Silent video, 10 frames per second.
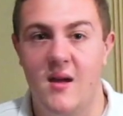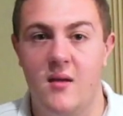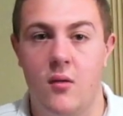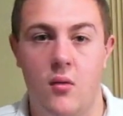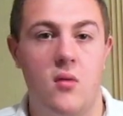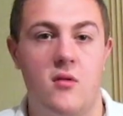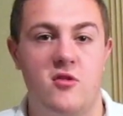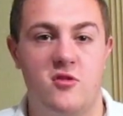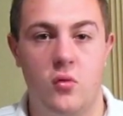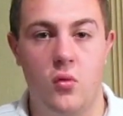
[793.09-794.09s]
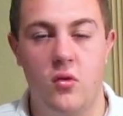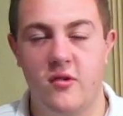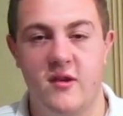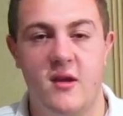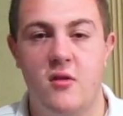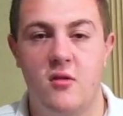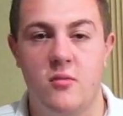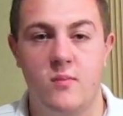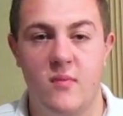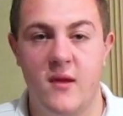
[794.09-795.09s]
Or schools and other,
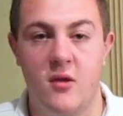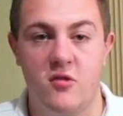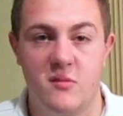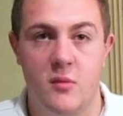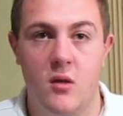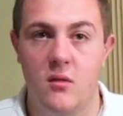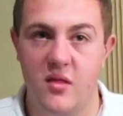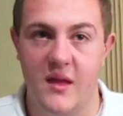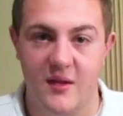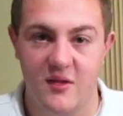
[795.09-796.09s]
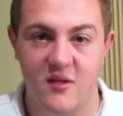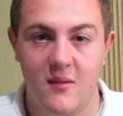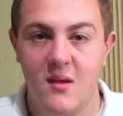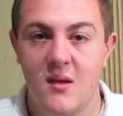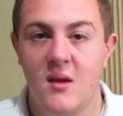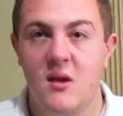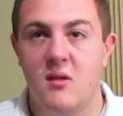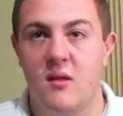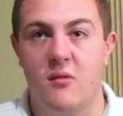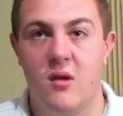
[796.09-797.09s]
smaller things.
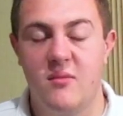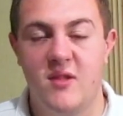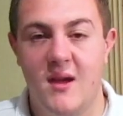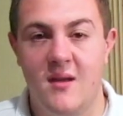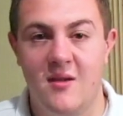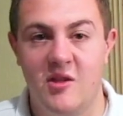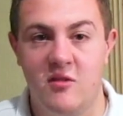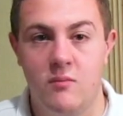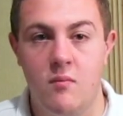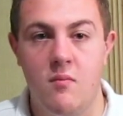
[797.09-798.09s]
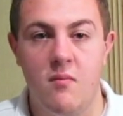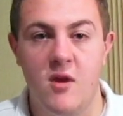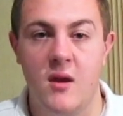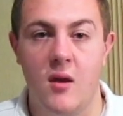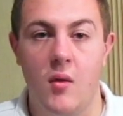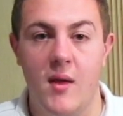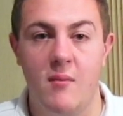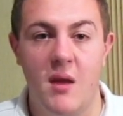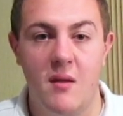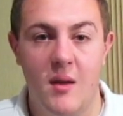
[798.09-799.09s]
Like, what I'm saying is, it
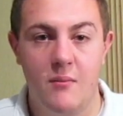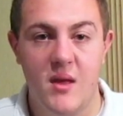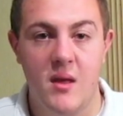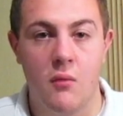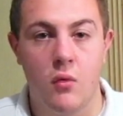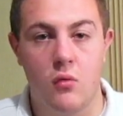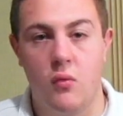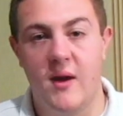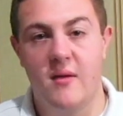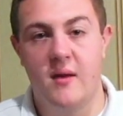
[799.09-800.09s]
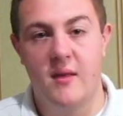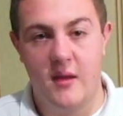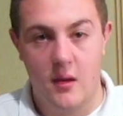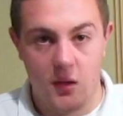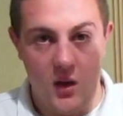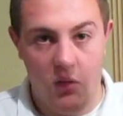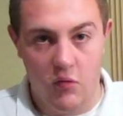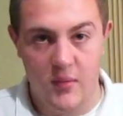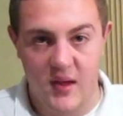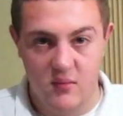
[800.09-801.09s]
may not be required on like a
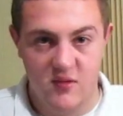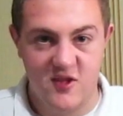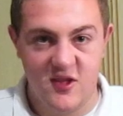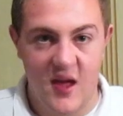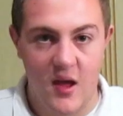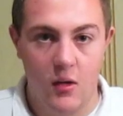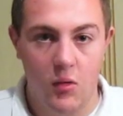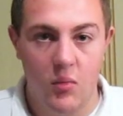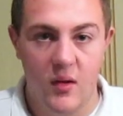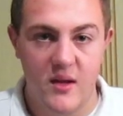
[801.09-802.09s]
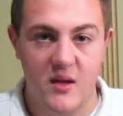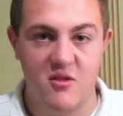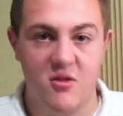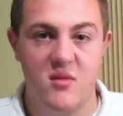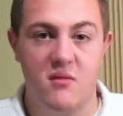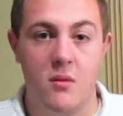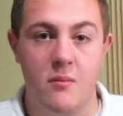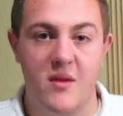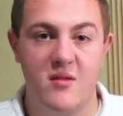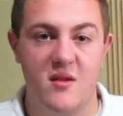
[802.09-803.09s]
government scale, but in terms of a
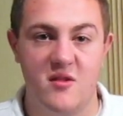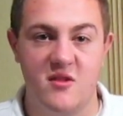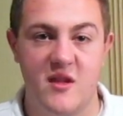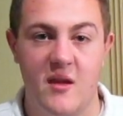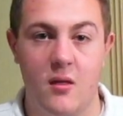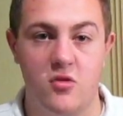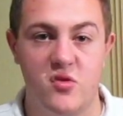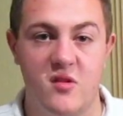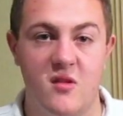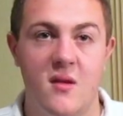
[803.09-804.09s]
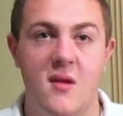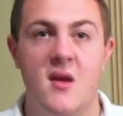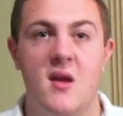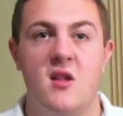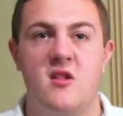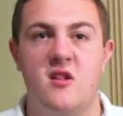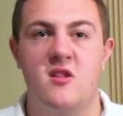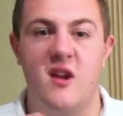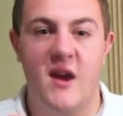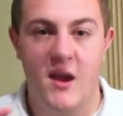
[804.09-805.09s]
business scale or just
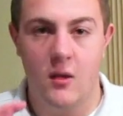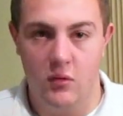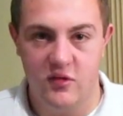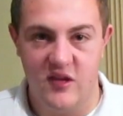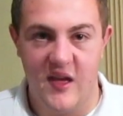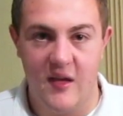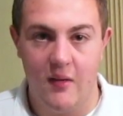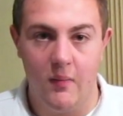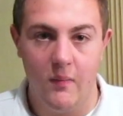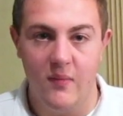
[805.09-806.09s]
societal scale,